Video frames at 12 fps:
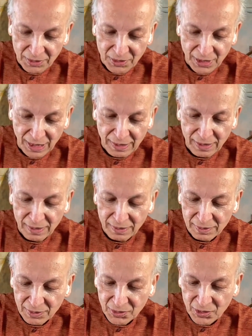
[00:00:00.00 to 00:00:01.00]
Check,
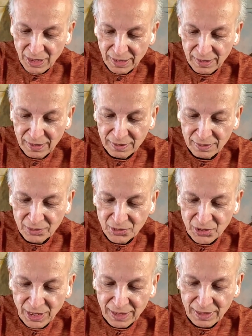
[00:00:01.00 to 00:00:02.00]
check,
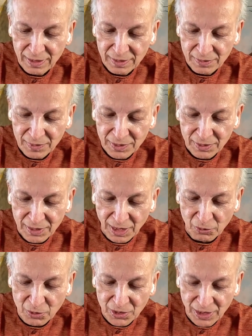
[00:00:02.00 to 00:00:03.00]
check.
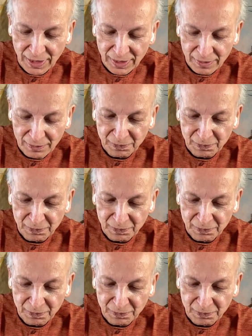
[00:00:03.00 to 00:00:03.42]
Sound check.